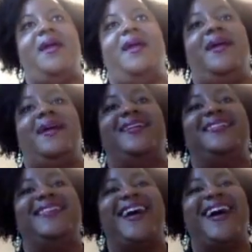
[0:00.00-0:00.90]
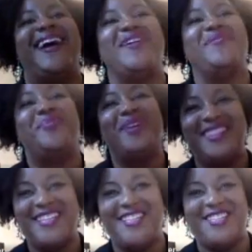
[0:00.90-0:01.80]
And I
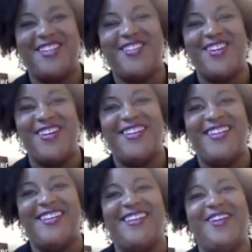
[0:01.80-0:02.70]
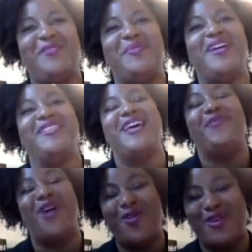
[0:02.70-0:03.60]
put this shirt on here because
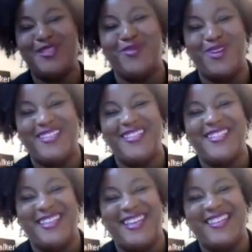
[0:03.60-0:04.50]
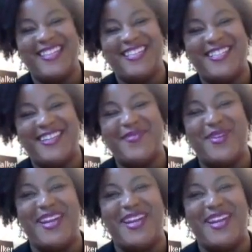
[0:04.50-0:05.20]
I've always wanted to get this shirt,